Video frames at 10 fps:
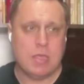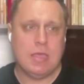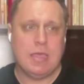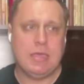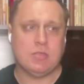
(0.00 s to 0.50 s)

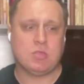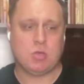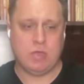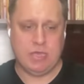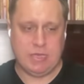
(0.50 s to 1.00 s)
And
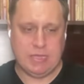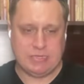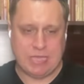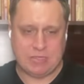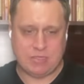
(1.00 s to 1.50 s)
so he
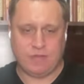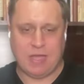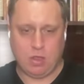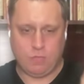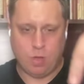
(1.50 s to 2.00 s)
takes the
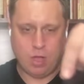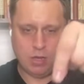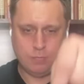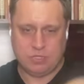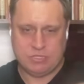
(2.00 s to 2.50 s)
vial of
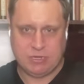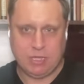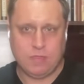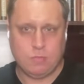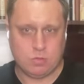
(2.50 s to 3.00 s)
water, puts it
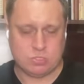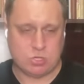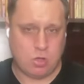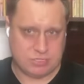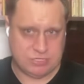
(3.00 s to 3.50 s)
in the most
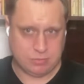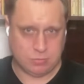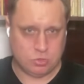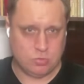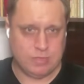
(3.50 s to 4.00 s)
haunted
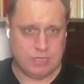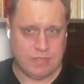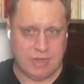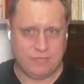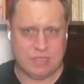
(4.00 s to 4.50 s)
room in
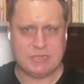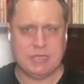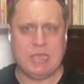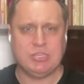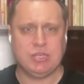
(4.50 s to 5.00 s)
that
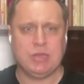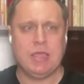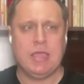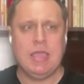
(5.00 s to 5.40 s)
investigation,